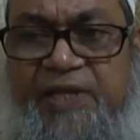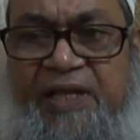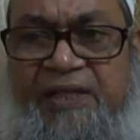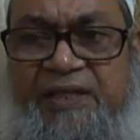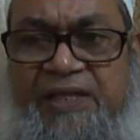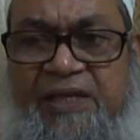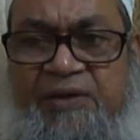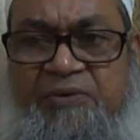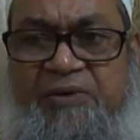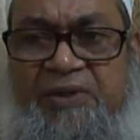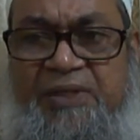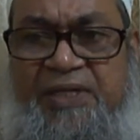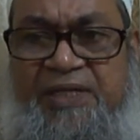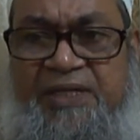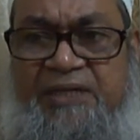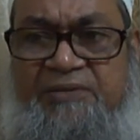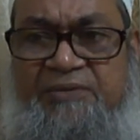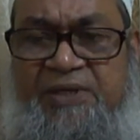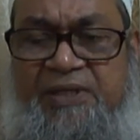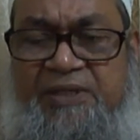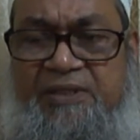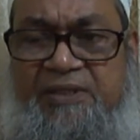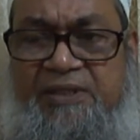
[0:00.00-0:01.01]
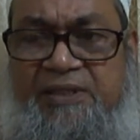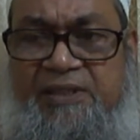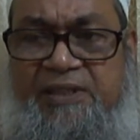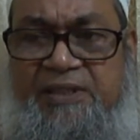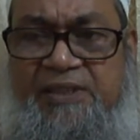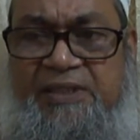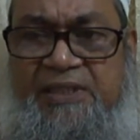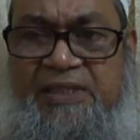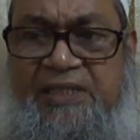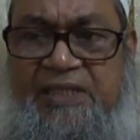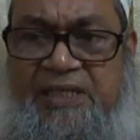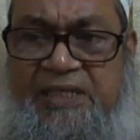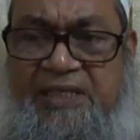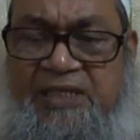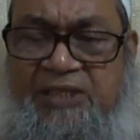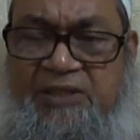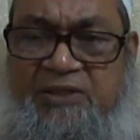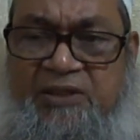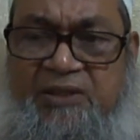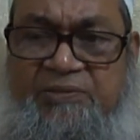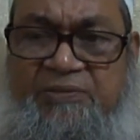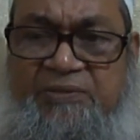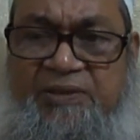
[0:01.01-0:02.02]
they will inhibit the release
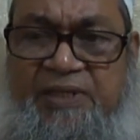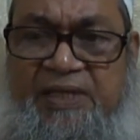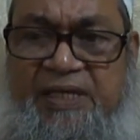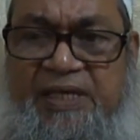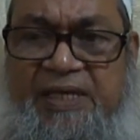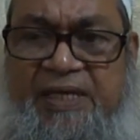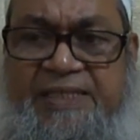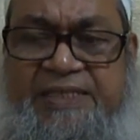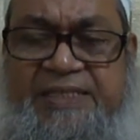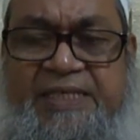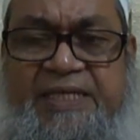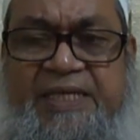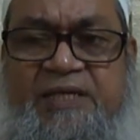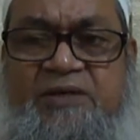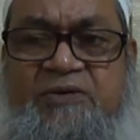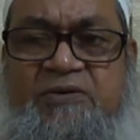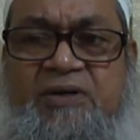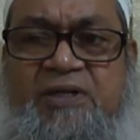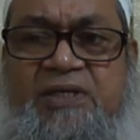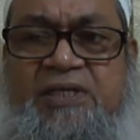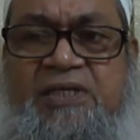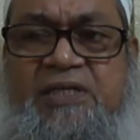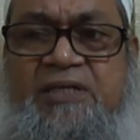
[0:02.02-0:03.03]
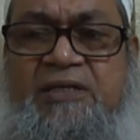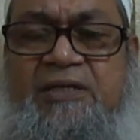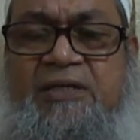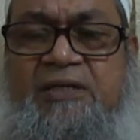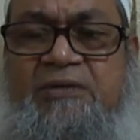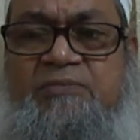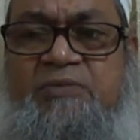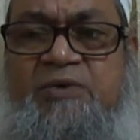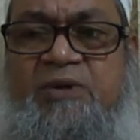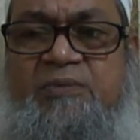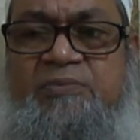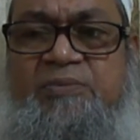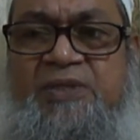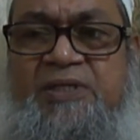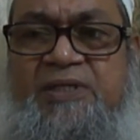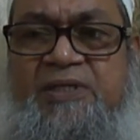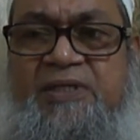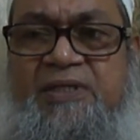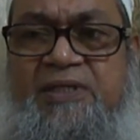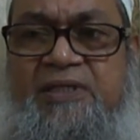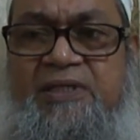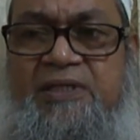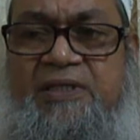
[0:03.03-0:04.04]
of acetylcholine from
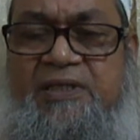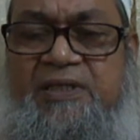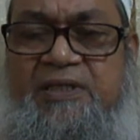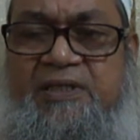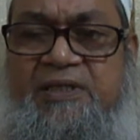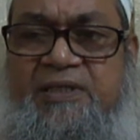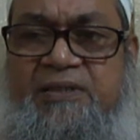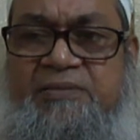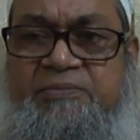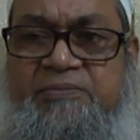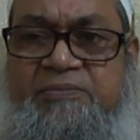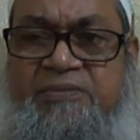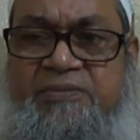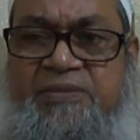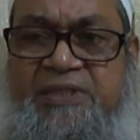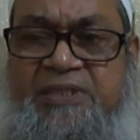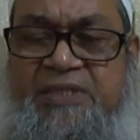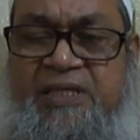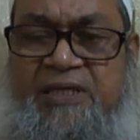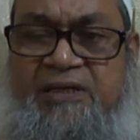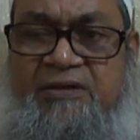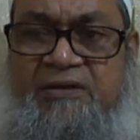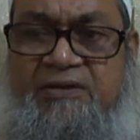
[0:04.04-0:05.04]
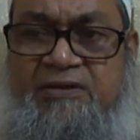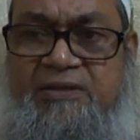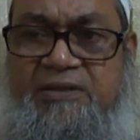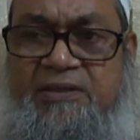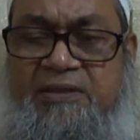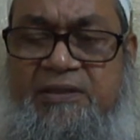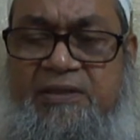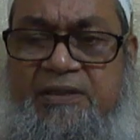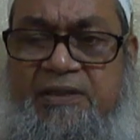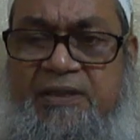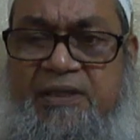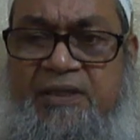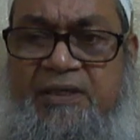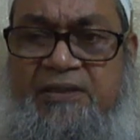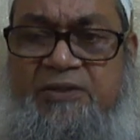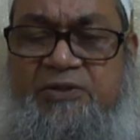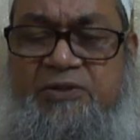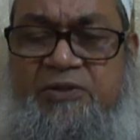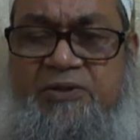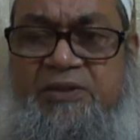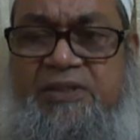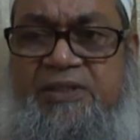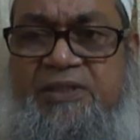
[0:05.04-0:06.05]
the vesicles.
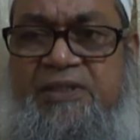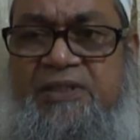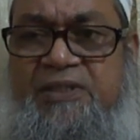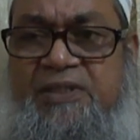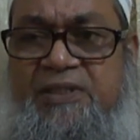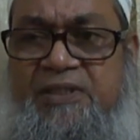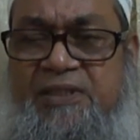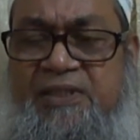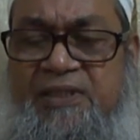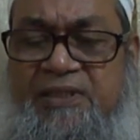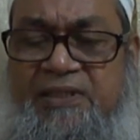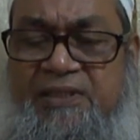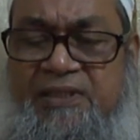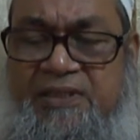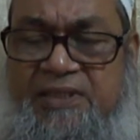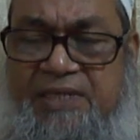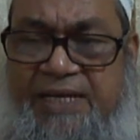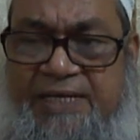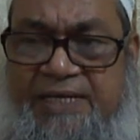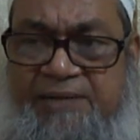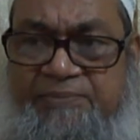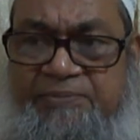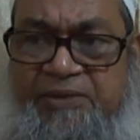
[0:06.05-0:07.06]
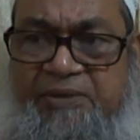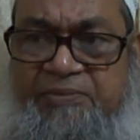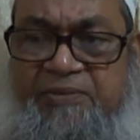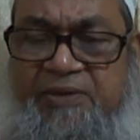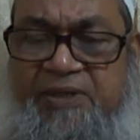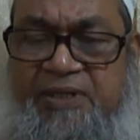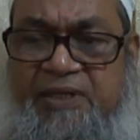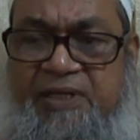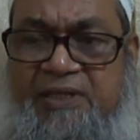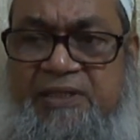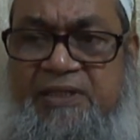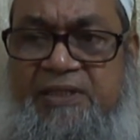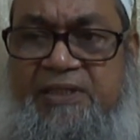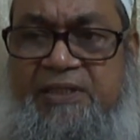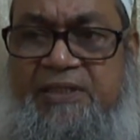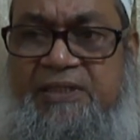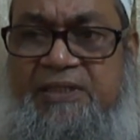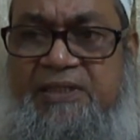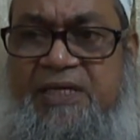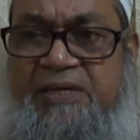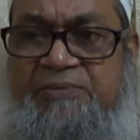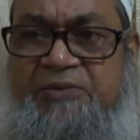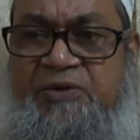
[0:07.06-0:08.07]
So in the synaptic plate,
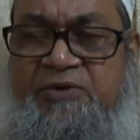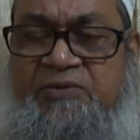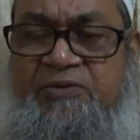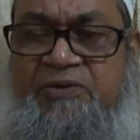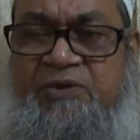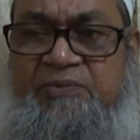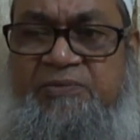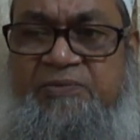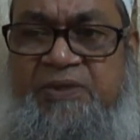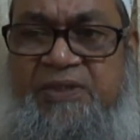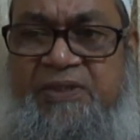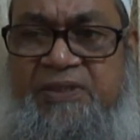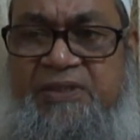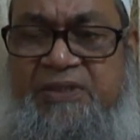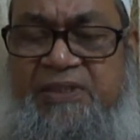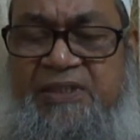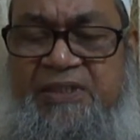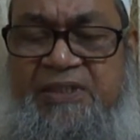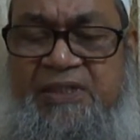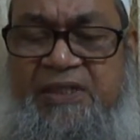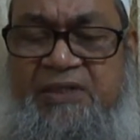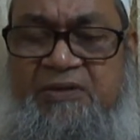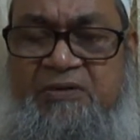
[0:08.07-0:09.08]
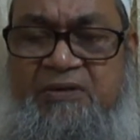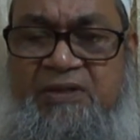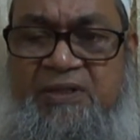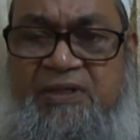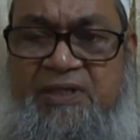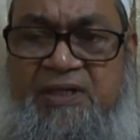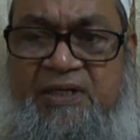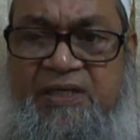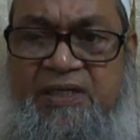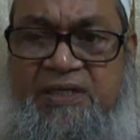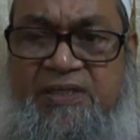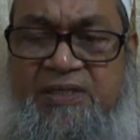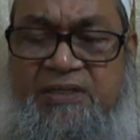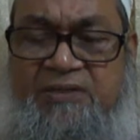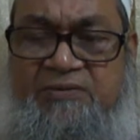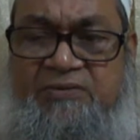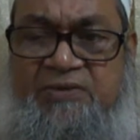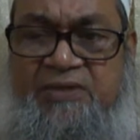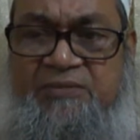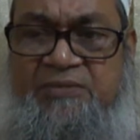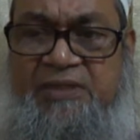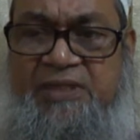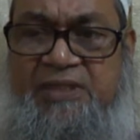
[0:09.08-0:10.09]
the amount of acetylcholine released
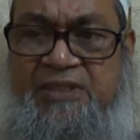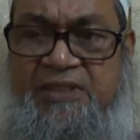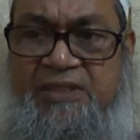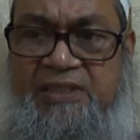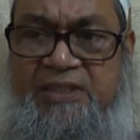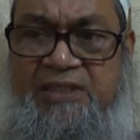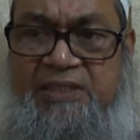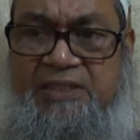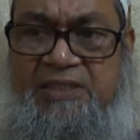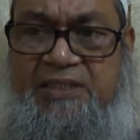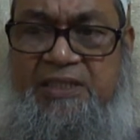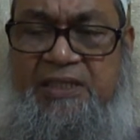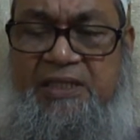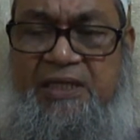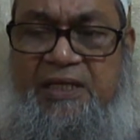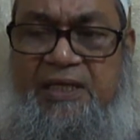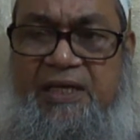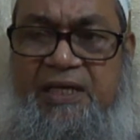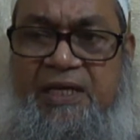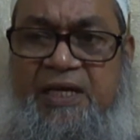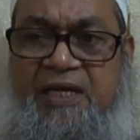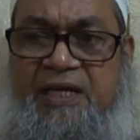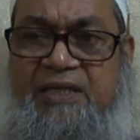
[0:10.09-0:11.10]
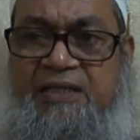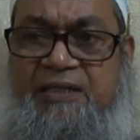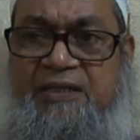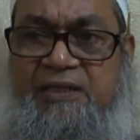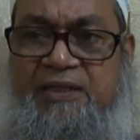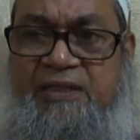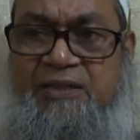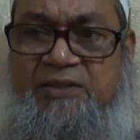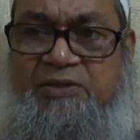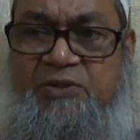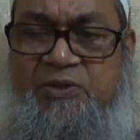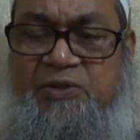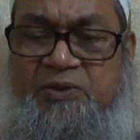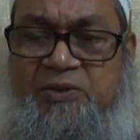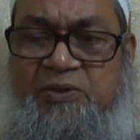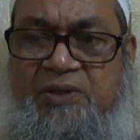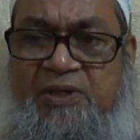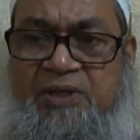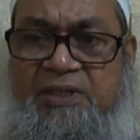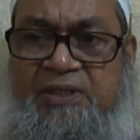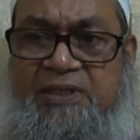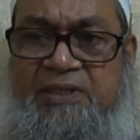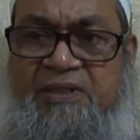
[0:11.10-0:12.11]
will be decreased, and so
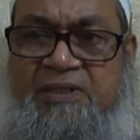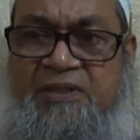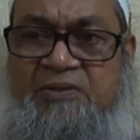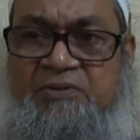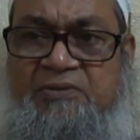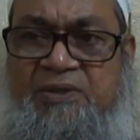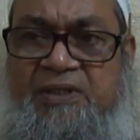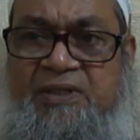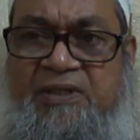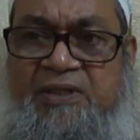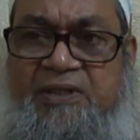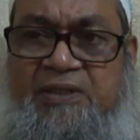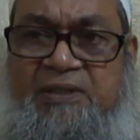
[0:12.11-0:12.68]
it will